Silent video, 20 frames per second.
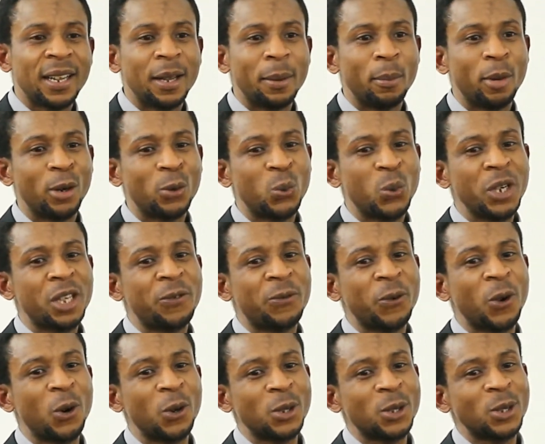but which
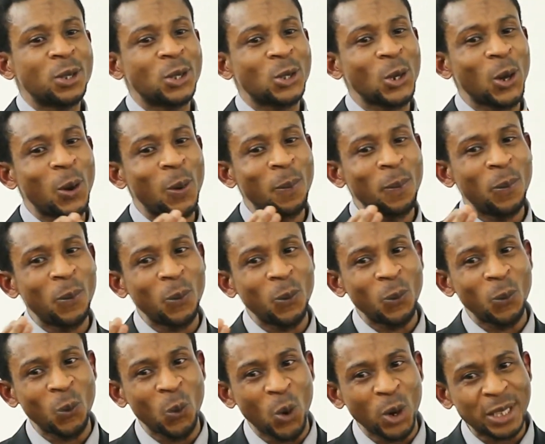for
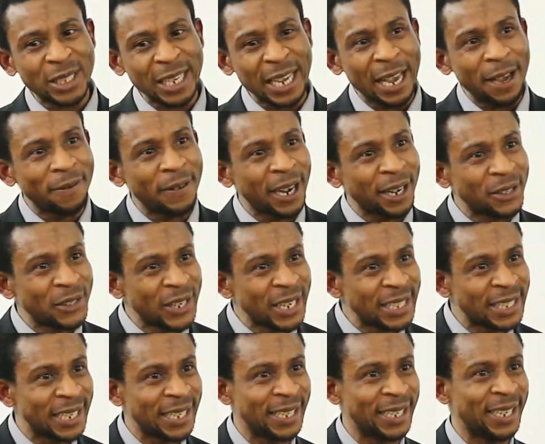some whatever
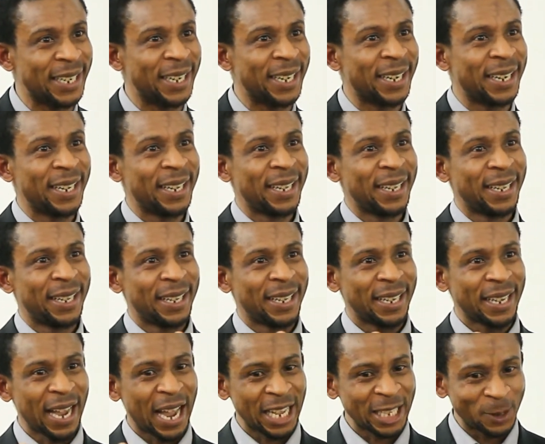reason
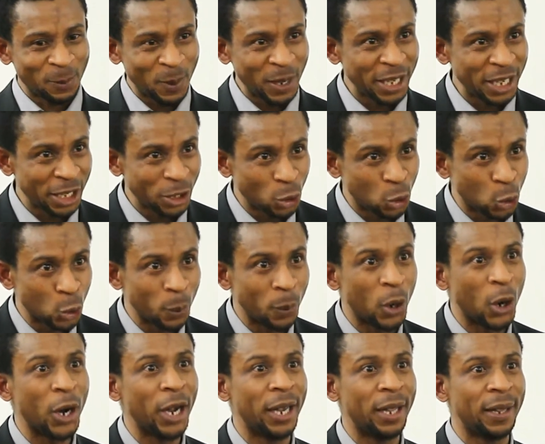has been in
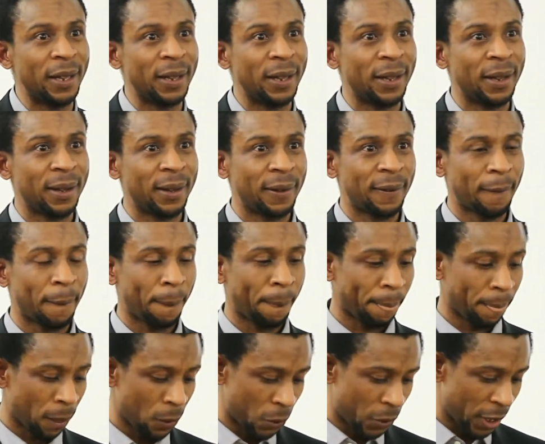turmoil.
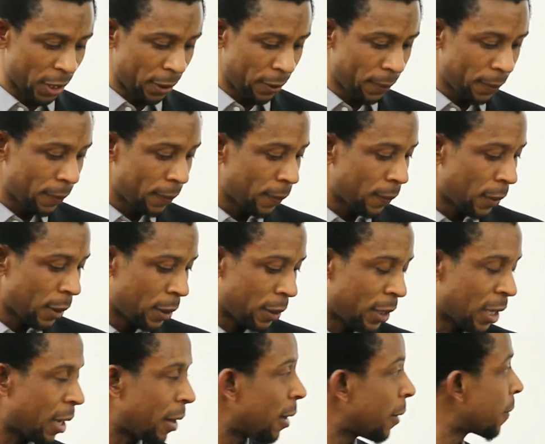Okay?
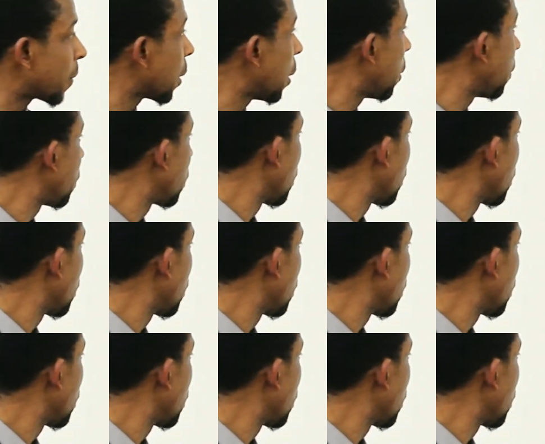Thereafter.